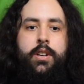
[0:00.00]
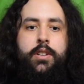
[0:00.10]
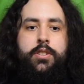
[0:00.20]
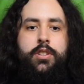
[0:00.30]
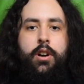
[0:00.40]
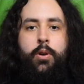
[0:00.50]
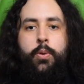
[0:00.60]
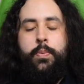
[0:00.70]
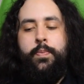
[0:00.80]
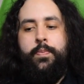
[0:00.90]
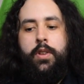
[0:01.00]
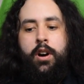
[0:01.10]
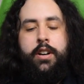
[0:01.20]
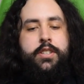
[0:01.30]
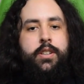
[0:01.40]
So,
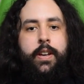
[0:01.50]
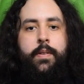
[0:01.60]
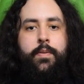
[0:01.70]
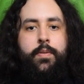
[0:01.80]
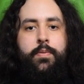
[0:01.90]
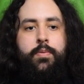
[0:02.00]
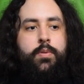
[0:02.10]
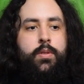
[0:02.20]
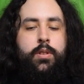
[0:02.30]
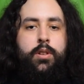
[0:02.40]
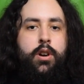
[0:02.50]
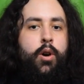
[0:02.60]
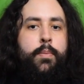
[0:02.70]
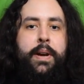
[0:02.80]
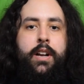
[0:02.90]
honestly, go
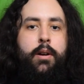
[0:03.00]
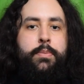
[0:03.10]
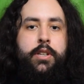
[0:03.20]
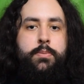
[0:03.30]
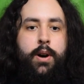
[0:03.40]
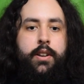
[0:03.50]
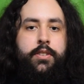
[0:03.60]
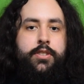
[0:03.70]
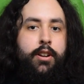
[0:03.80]
and pick up these buttons.